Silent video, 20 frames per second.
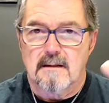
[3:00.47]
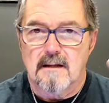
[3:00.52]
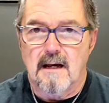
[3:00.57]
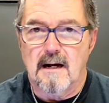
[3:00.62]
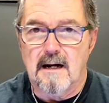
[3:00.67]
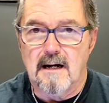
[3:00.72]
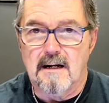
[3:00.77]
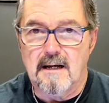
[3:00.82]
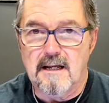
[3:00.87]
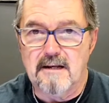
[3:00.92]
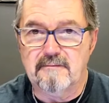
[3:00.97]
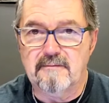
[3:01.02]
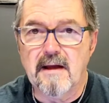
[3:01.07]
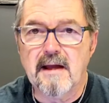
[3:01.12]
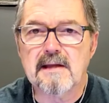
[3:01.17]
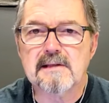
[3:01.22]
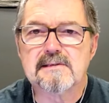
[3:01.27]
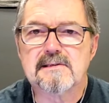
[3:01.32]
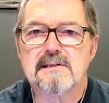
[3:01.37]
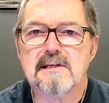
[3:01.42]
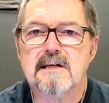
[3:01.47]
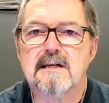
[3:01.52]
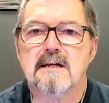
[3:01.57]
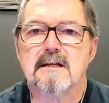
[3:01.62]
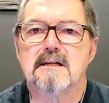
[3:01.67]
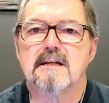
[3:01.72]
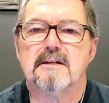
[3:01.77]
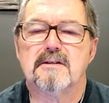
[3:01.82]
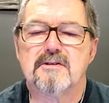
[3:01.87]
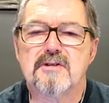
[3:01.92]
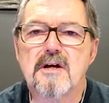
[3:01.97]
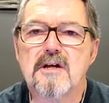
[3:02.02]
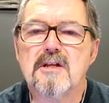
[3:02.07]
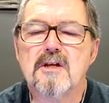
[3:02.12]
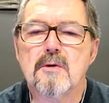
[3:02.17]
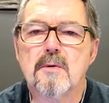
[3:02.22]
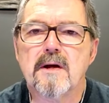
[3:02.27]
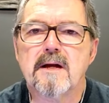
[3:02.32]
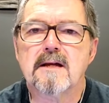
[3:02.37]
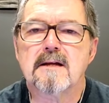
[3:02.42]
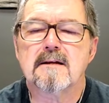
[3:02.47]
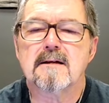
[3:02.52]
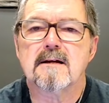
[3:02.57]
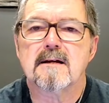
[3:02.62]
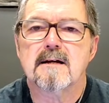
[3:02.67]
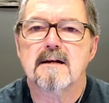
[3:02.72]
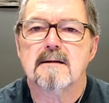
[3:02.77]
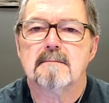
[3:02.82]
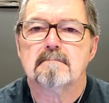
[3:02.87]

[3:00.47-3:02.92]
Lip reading: advancing and continuing